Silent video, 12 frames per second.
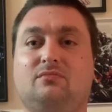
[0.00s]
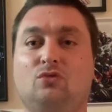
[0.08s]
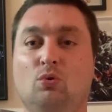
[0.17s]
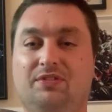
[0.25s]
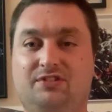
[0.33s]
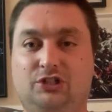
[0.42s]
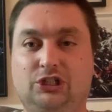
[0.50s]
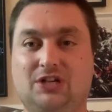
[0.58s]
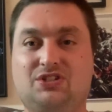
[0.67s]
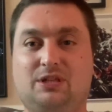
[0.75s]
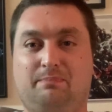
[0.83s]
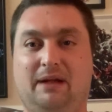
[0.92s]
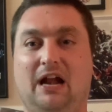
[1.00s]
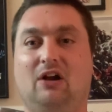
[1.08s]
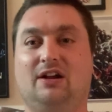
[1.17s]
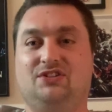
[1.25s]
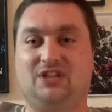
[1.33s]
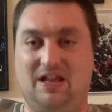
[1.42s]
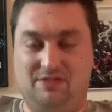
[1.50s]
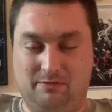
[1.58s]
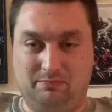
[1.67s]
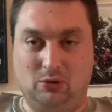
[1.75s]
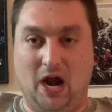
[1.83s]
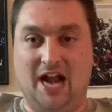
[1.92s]
with just the parents and the
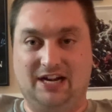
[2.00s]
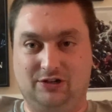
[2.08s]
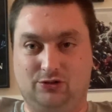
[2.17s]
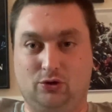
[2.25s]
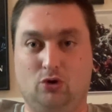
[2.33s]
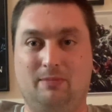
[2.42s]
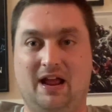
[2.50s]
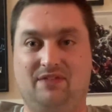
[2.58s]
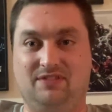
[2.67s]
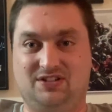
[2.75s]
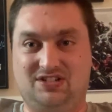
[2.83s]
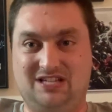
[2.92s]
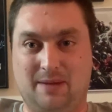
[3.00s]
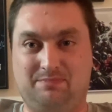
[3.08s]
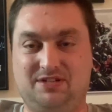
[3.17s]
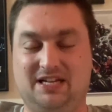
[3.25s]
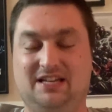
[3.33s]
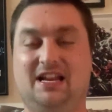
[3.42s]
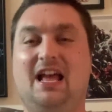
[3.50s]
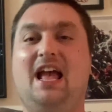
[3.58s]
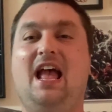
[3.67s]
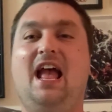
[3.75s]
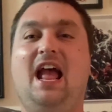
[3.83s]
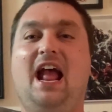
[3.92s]
bride and groom and the septon
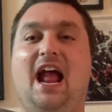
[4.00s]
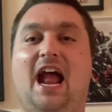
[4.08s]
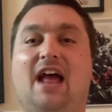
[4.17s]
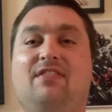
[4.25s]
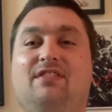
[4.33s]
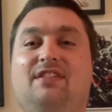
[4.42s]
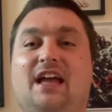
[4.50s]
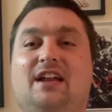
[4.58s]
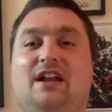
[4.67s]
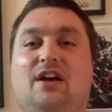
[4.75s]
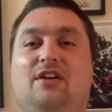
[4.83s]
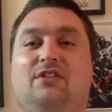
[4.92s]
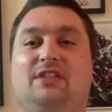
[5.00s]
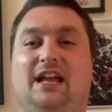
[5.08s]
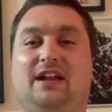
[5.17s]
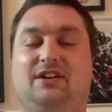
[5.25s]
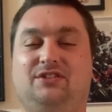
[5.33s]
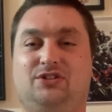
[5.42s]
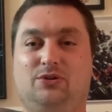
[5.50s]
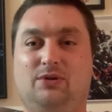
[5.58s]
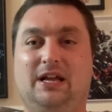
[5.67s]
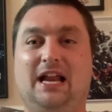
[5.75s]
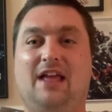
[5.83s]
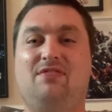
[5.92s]
and then they do
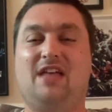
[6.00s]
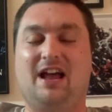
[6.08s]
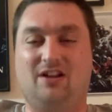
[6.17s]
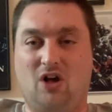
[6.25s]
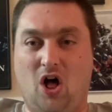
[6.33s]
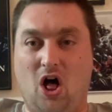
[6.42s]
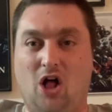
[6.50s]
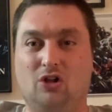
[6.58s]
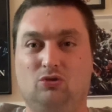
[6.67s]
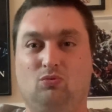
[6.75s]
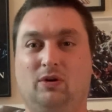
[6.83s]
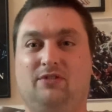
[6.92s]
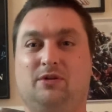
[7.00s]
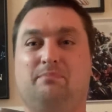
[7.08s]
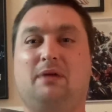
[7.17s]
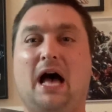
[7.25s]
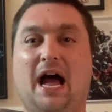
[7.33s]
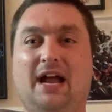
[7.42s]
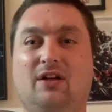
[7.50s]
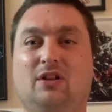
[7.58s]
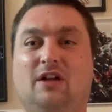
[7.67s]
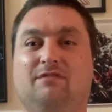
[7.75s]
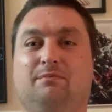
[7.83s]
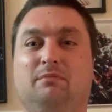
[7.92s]
it in that hall where the pile
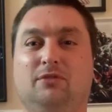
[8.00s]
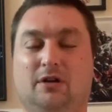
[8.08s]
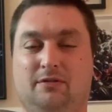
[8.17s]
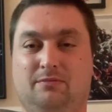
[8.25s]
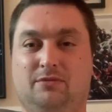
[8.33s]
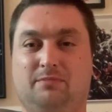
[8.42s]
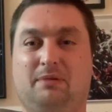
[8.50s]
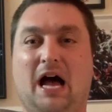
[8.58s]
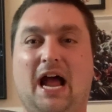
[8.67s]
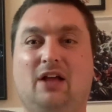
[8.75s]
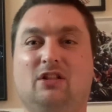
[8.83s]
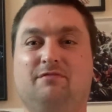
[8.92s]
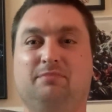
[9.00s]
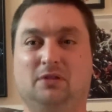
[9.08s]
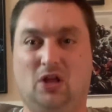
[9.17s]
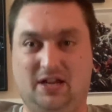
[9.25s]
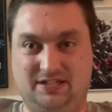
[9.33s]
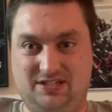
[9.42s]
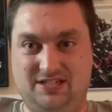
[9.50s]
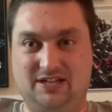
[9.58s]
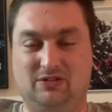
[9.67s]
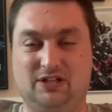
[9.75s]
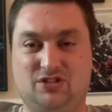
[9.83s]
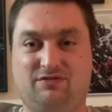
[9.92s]
of the the pile of blood
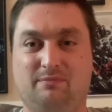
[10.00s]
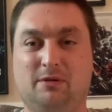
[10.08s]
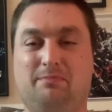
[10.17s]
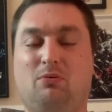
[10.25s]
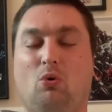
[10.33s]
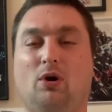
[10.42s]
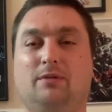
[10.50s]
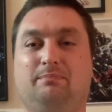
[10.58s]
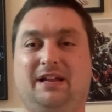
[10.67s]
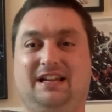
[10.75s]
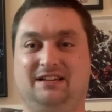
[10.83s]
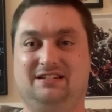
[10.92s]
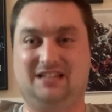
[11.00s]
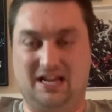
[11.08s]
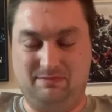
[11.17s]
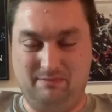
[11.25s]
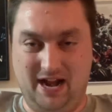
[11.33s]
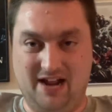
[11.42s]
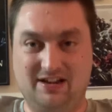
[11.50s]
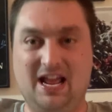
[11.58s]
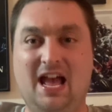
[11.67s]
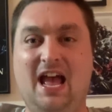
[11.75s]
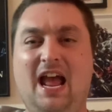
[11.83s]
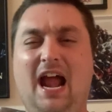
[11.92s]
still is from the poor beaten dead man
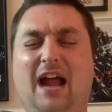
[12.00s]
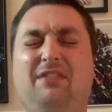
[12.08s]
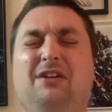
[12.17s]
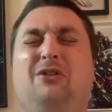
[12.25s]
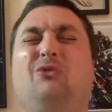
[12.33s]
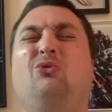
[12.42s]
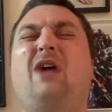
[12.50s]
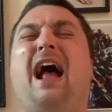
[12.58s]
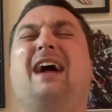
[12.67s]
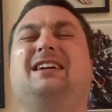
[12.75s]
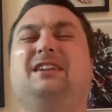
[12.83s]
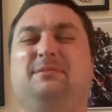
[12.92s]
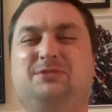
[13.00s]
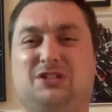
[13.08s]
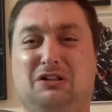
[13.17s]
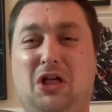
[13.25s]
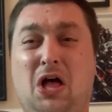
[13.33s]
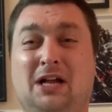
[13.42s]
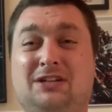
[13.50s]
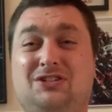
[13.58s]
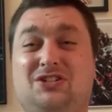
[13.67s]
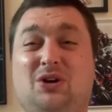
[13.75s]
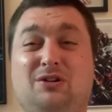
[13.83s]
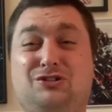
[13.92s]
and then a rat comes along and
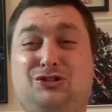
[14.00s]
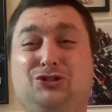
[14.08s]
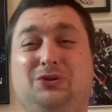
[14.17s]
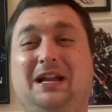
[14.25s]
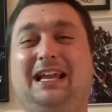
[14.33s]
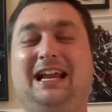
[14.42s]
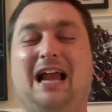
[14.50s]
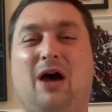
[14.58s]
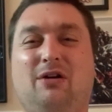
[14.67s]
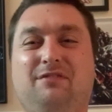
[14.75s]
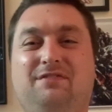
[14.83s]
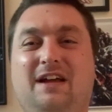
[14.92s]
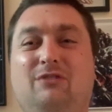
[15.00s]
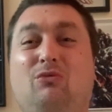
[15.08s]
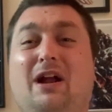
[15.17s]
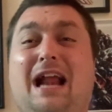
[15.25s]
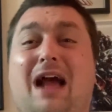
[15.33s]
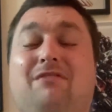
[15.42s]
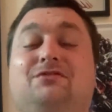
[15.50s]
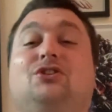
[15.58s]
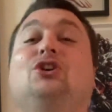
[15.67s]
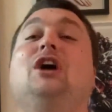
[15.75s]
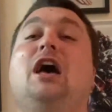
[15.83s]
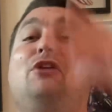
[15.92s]
starts streaking out of it right
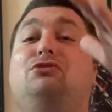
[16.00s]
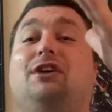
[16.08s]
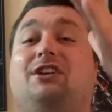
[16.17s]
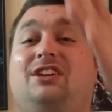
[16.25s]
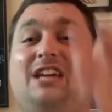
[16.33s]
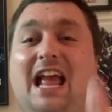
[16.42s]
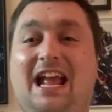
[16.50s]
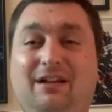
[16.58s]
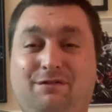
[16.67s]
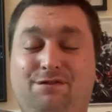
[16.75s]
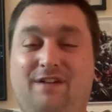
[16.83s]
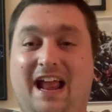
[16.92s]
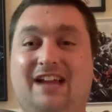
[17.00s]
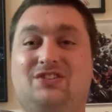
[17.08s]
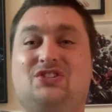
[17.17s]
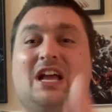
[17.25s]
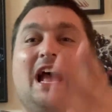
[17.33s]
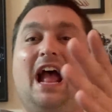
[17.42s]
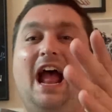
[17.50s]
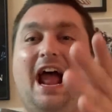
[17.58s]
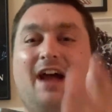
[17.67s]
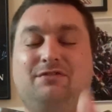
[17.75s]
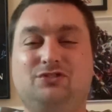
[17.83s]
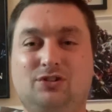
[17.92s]
after the king faints
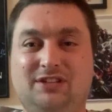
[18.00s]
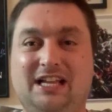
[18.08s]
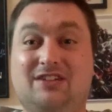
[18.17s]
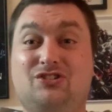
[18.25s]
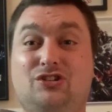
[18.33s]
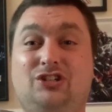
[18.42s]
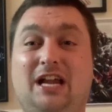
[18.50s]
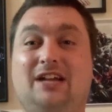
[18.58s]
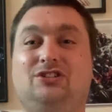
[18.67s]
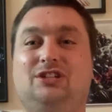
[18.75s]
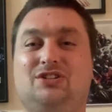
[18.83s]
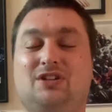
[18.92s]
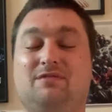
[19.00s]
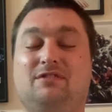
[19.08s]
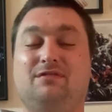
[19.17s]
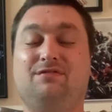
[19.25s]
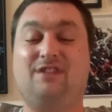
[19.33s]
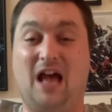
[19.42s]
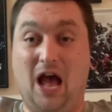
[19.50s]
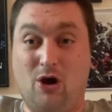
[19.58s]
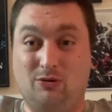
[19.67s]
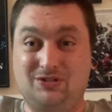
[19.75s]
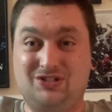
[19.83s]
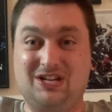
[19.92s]
after the exchanges of the
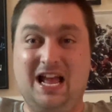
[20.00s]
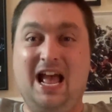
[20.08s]
vows